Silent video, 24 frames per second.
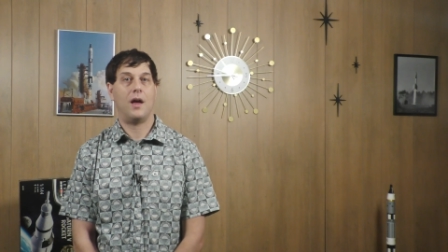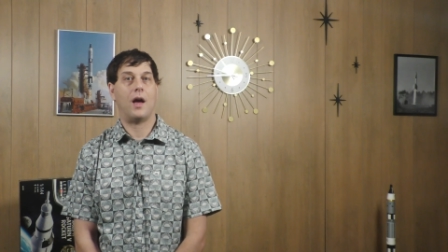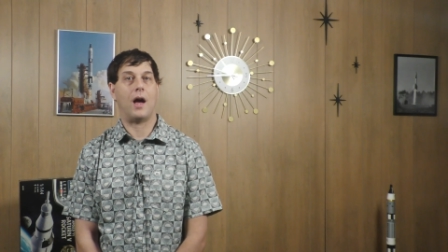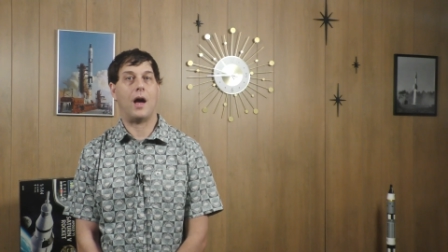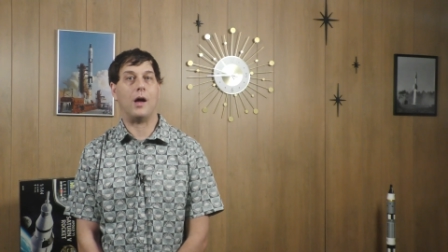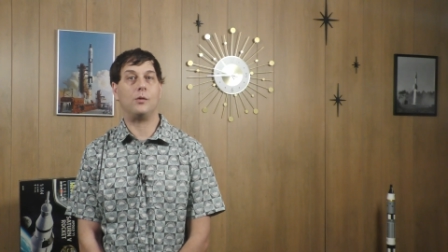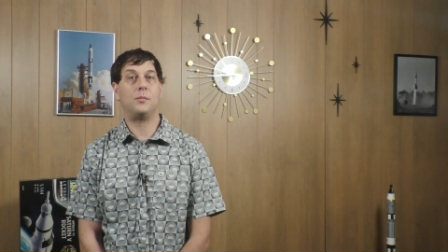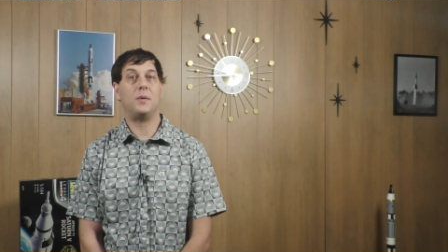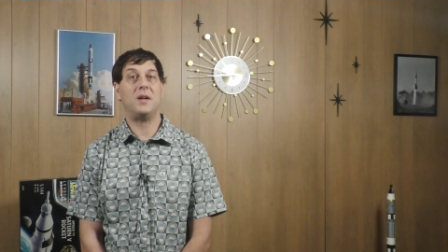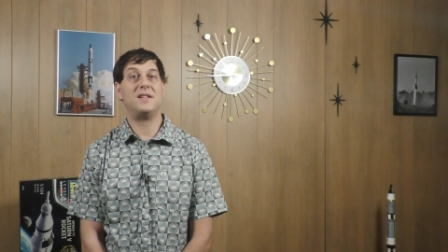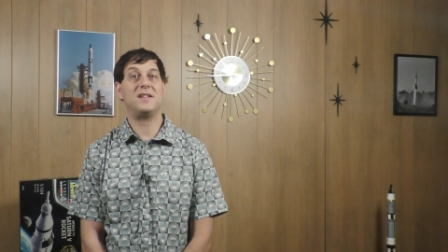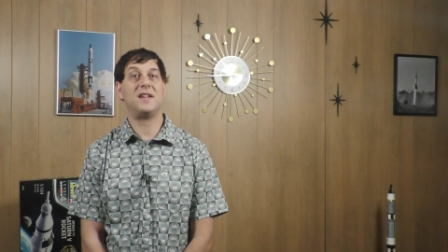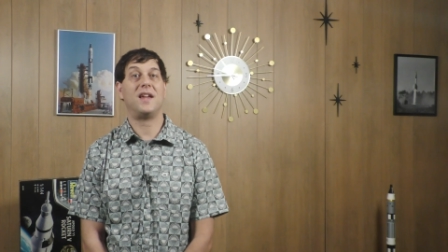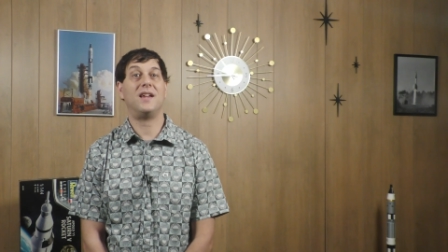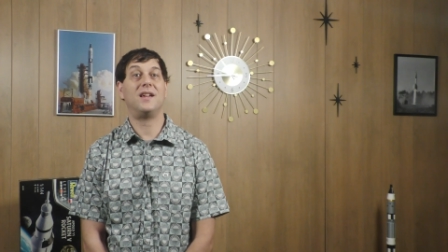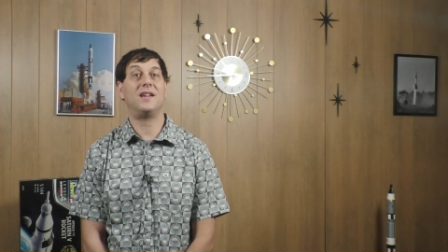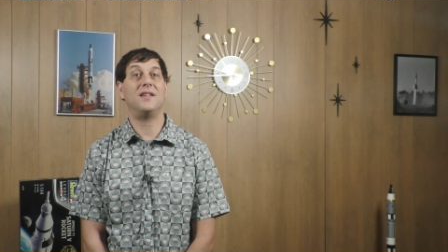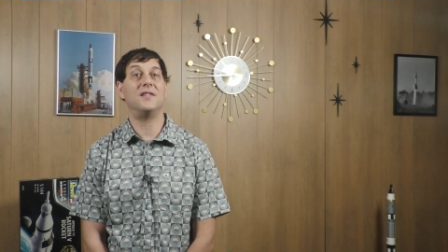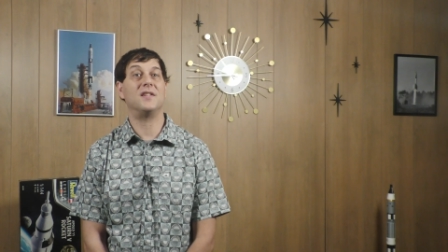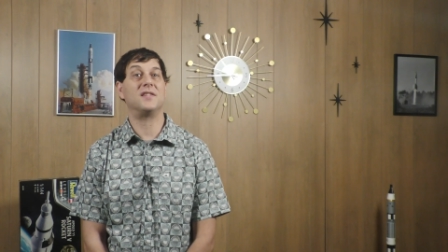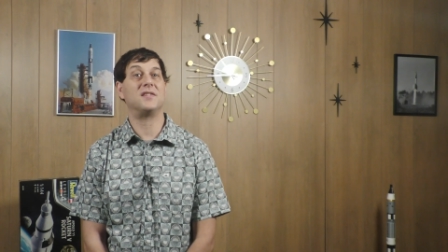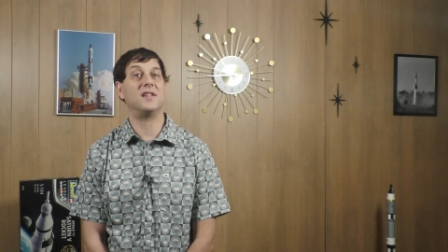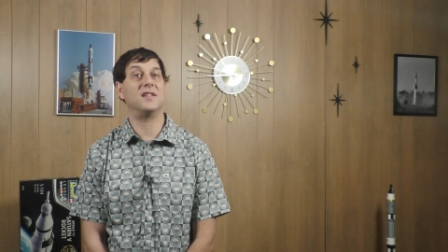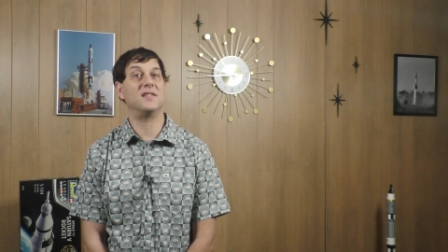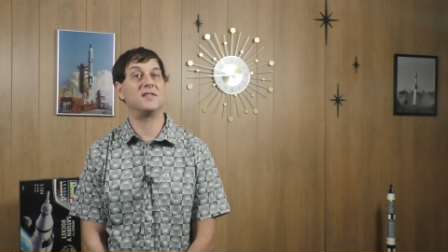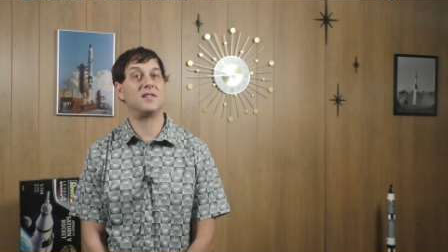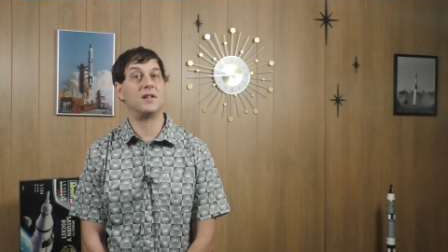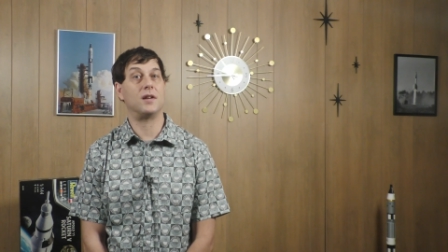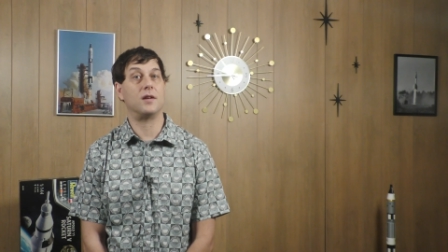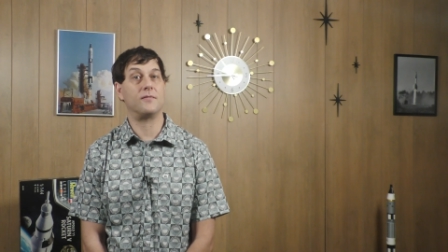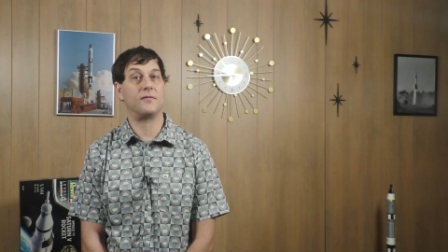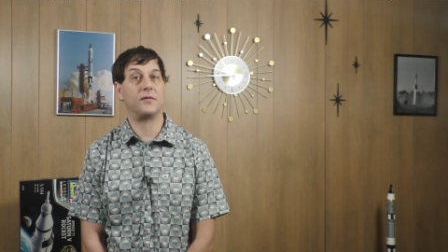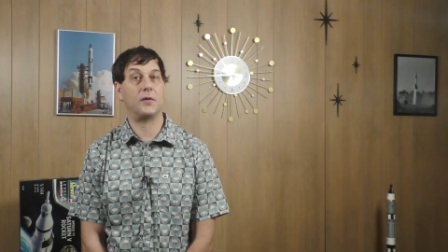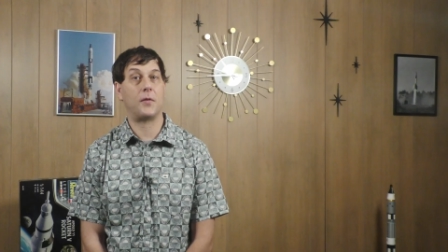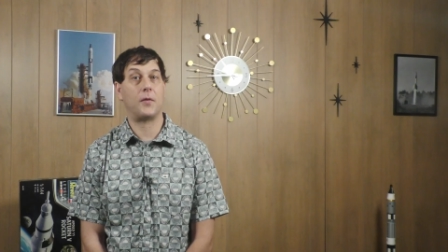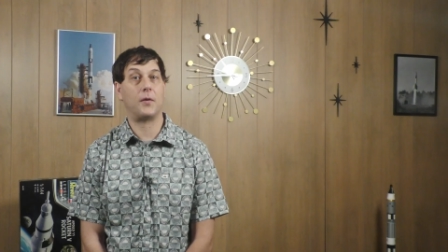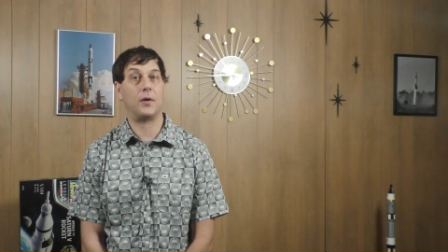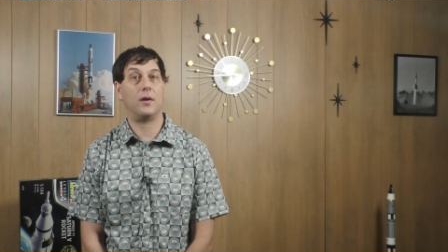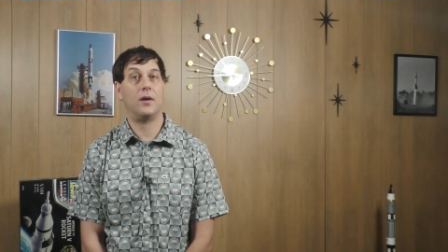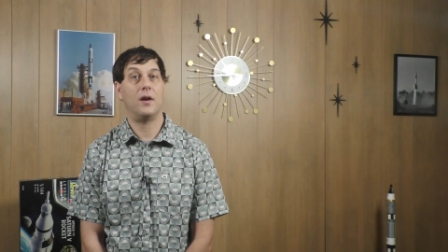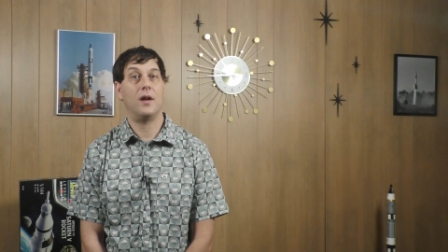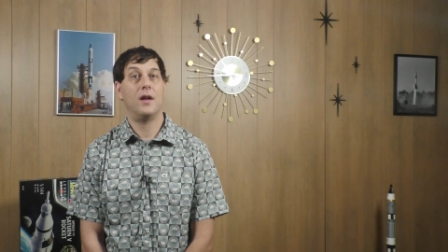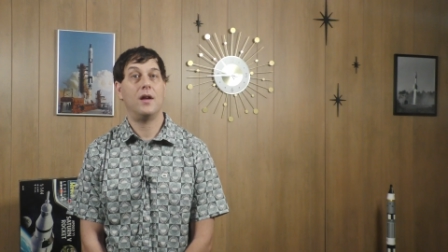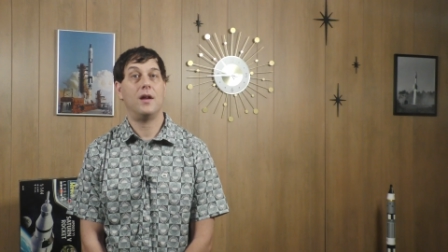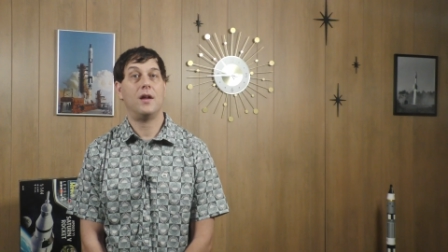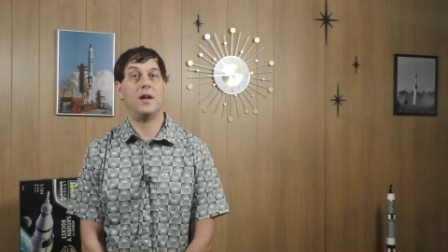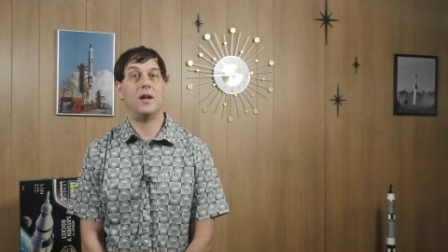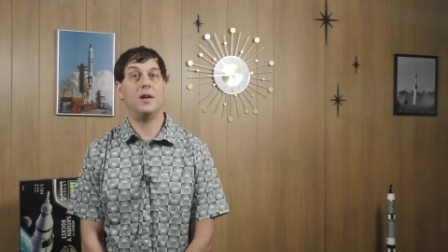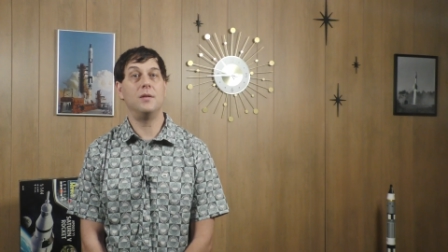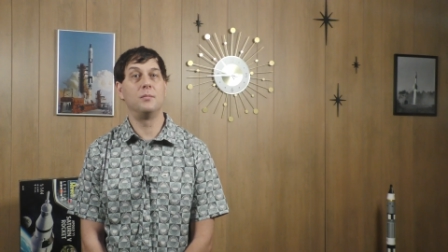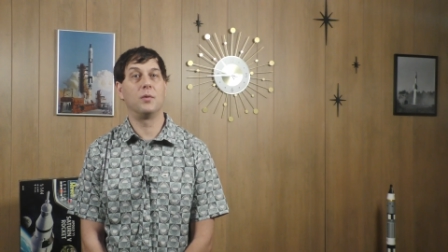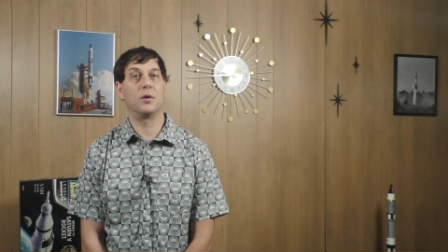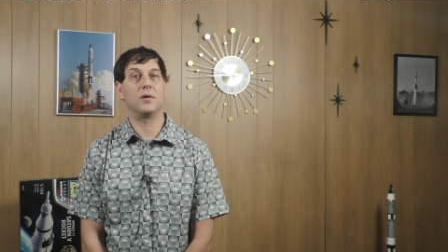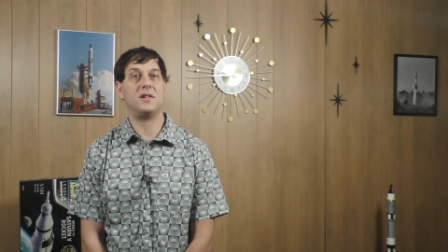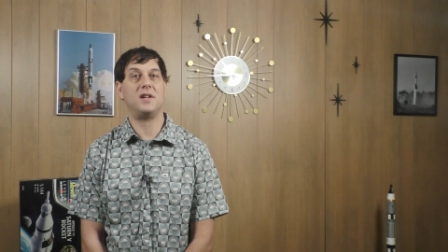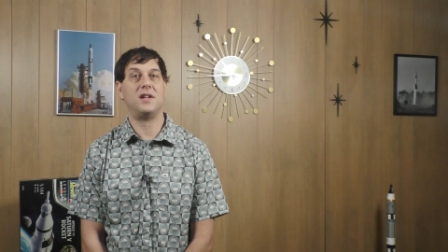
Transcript: I'll be taking this incident further in more